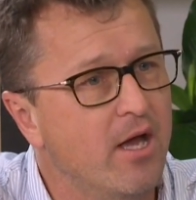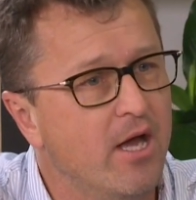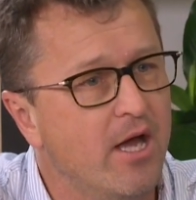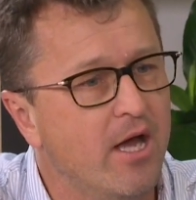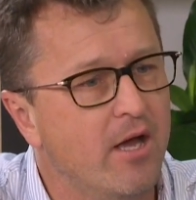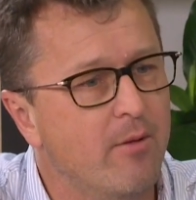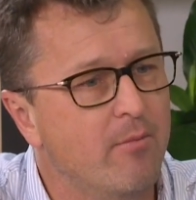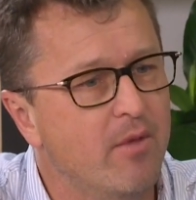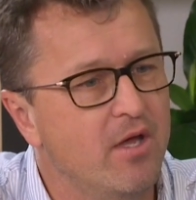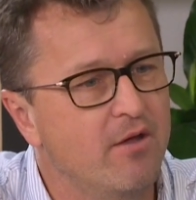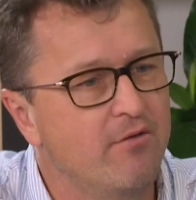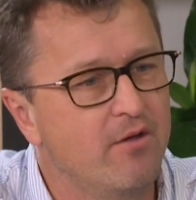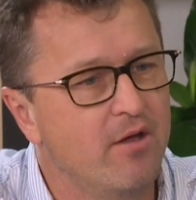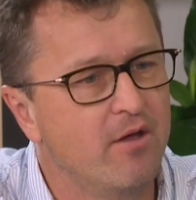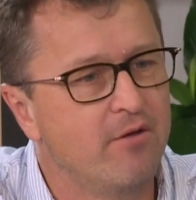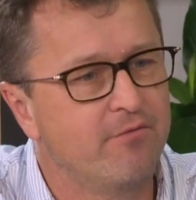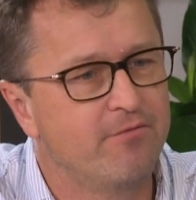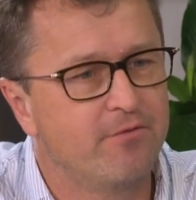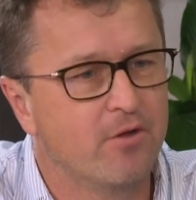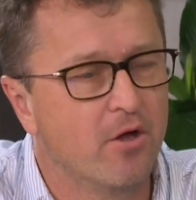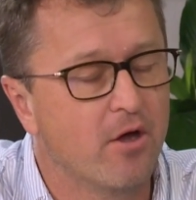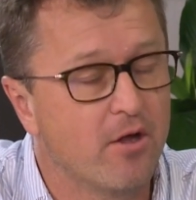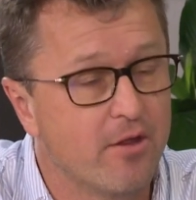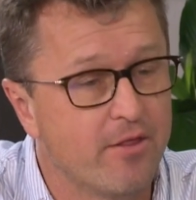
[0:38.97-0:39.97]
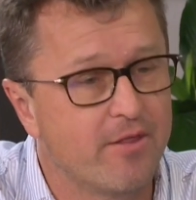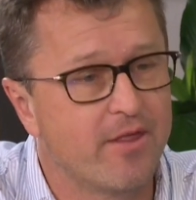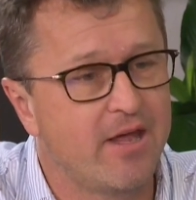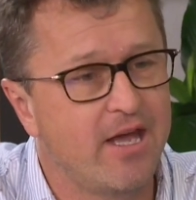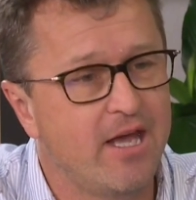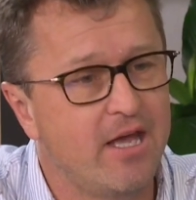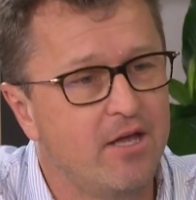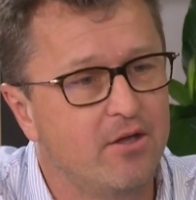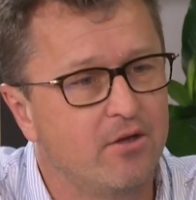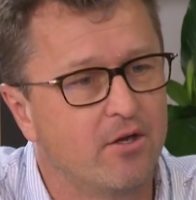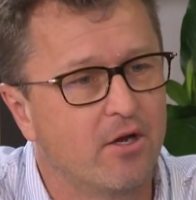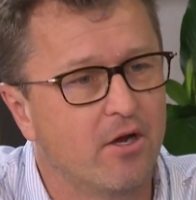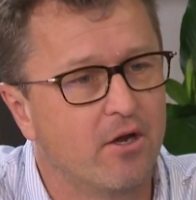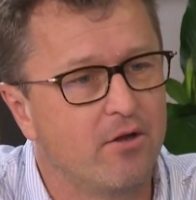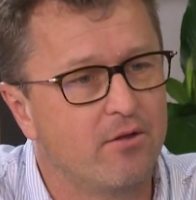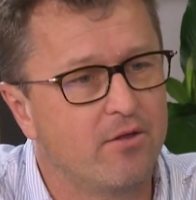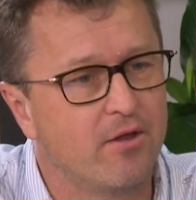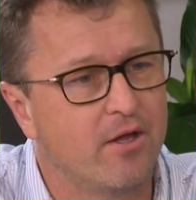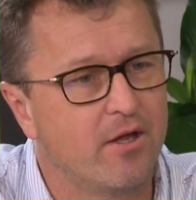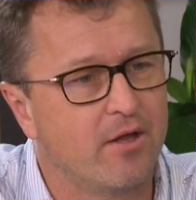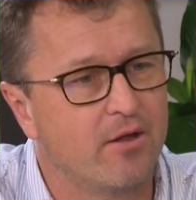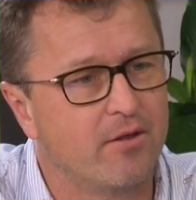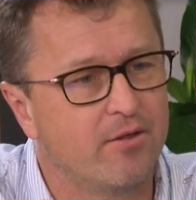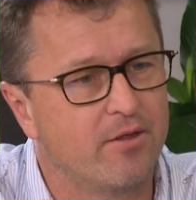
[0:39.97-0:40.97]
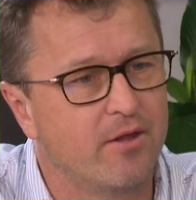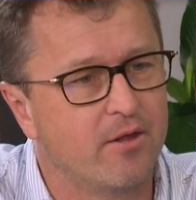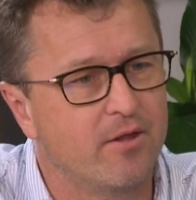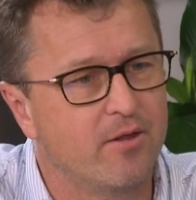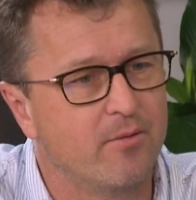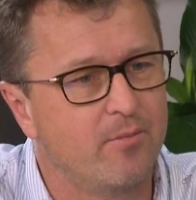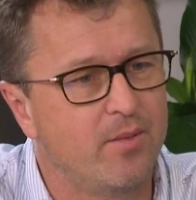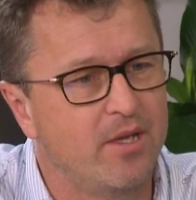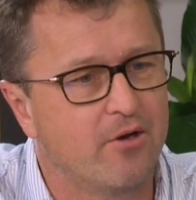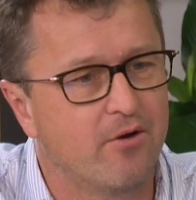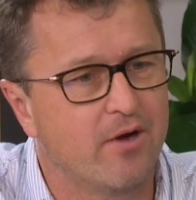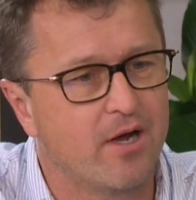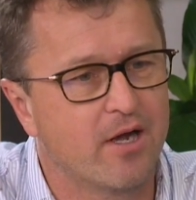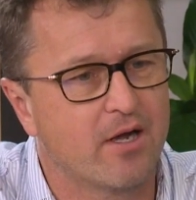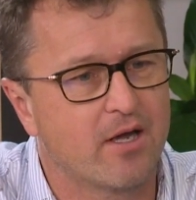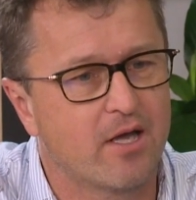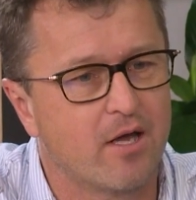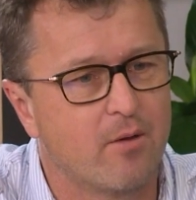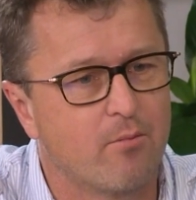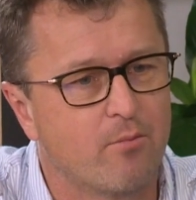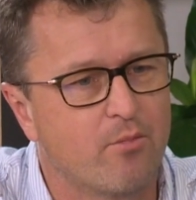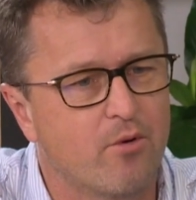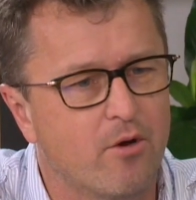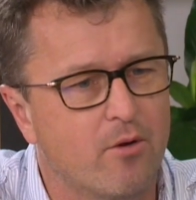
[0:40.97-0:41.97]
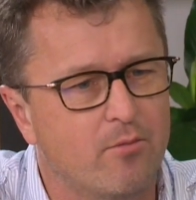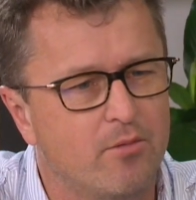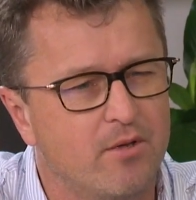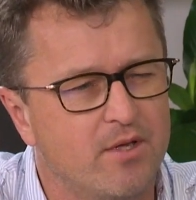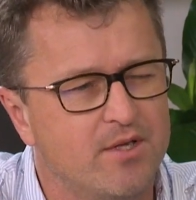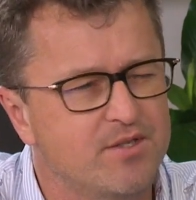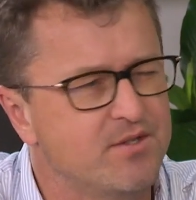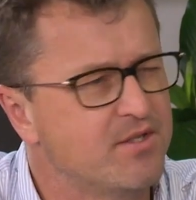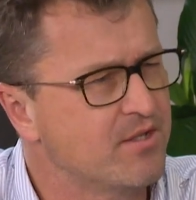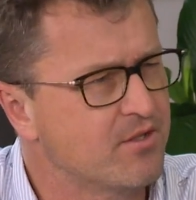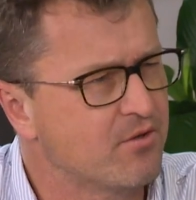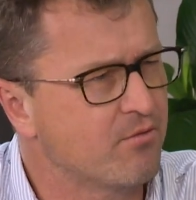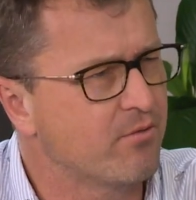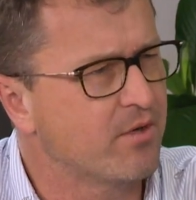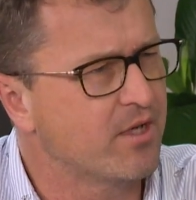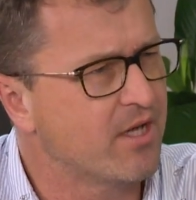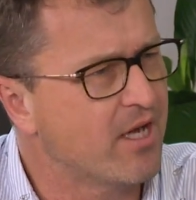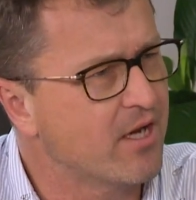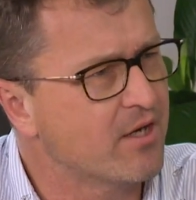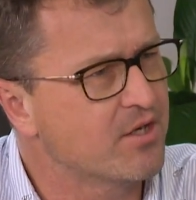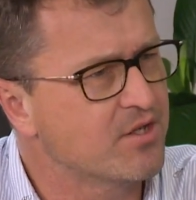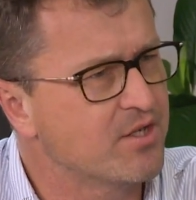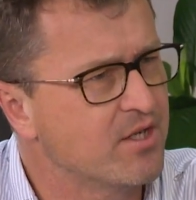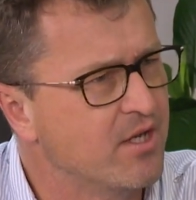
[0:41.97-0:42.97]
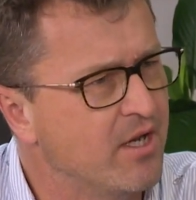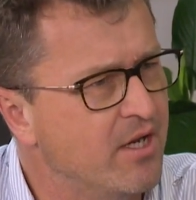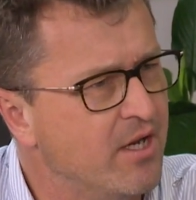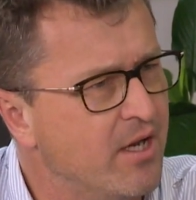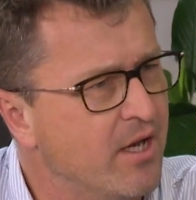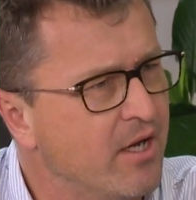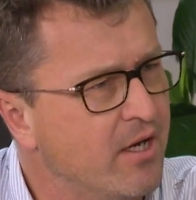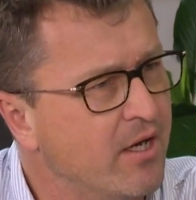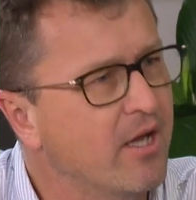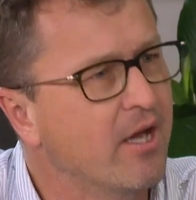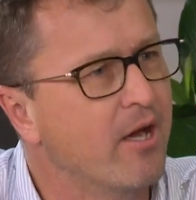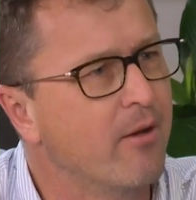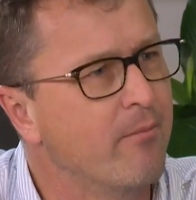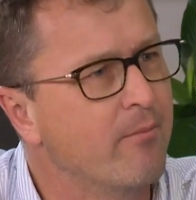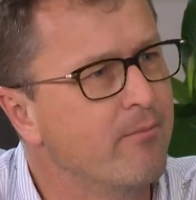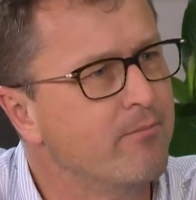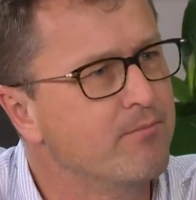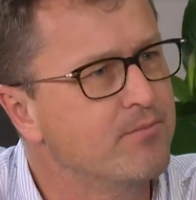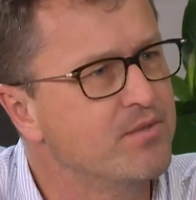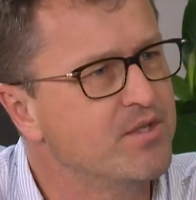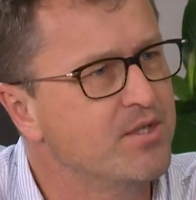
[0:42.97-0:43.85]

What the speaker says: If not that, the better outcome probably is just a reduction in income.